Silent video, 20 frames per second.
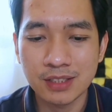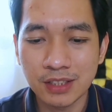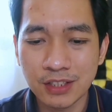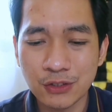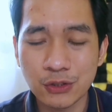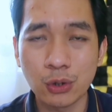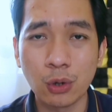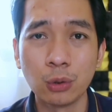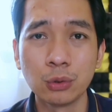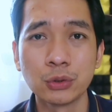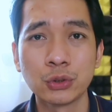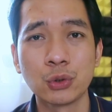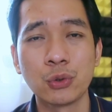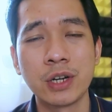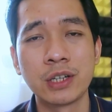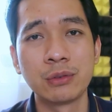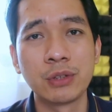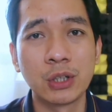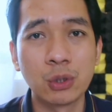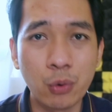It's also
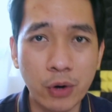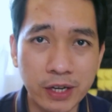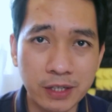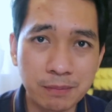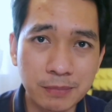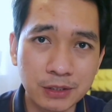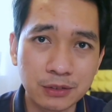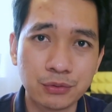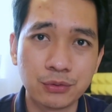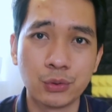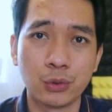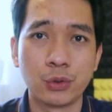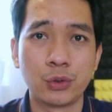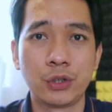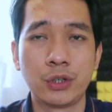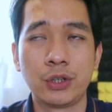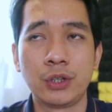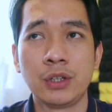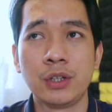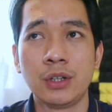a requirement
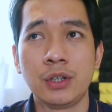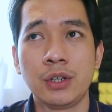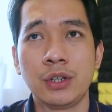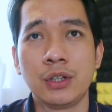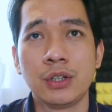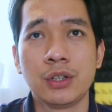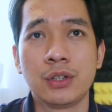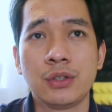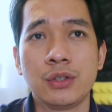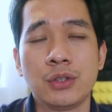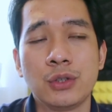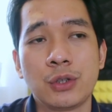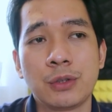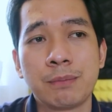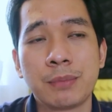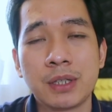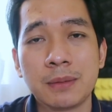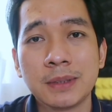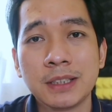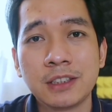for your
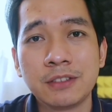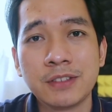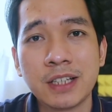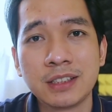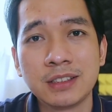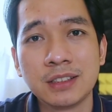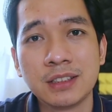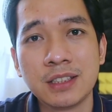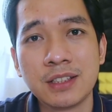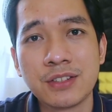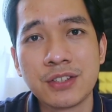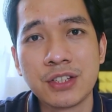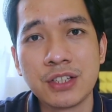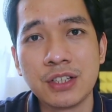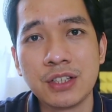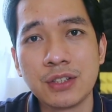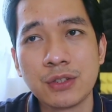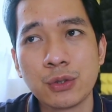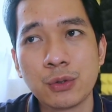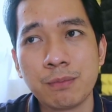permanent
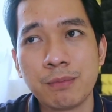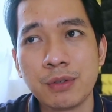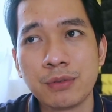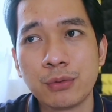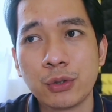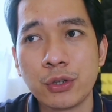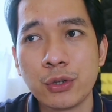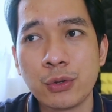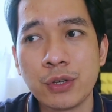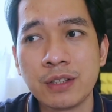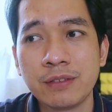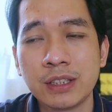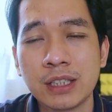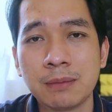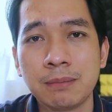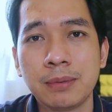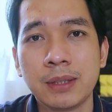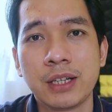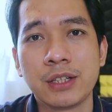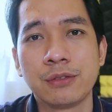residency. So before you even
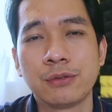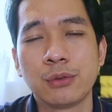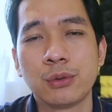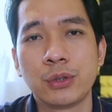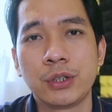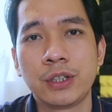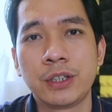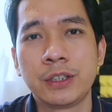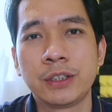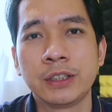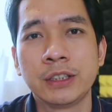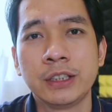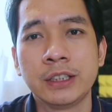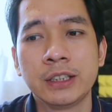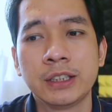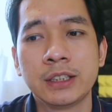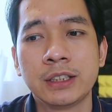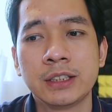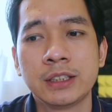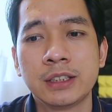apply for
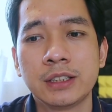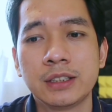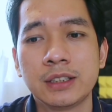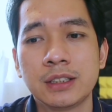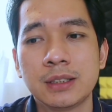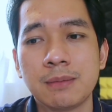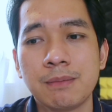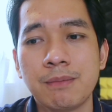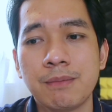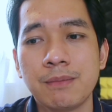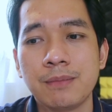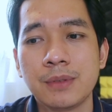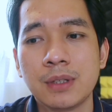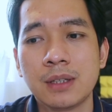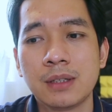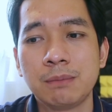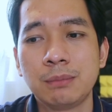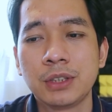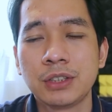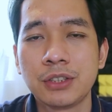
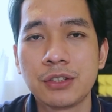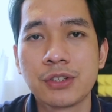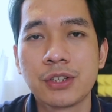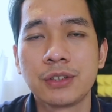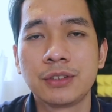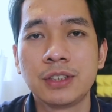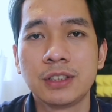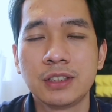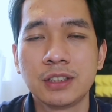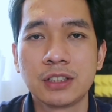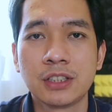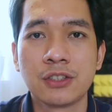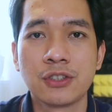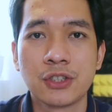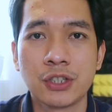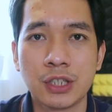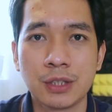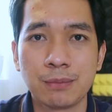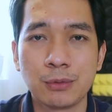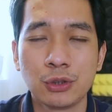British
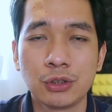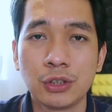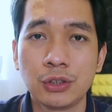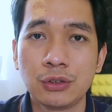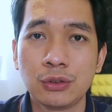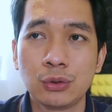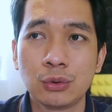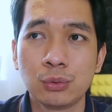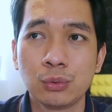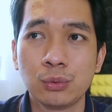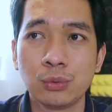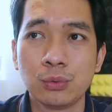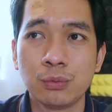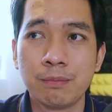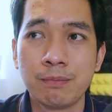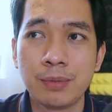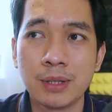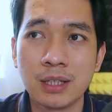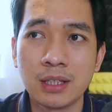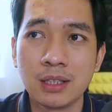citizenship, you need to
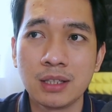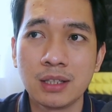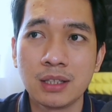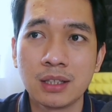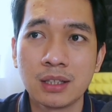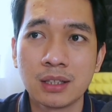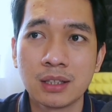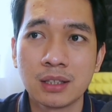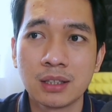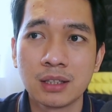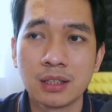be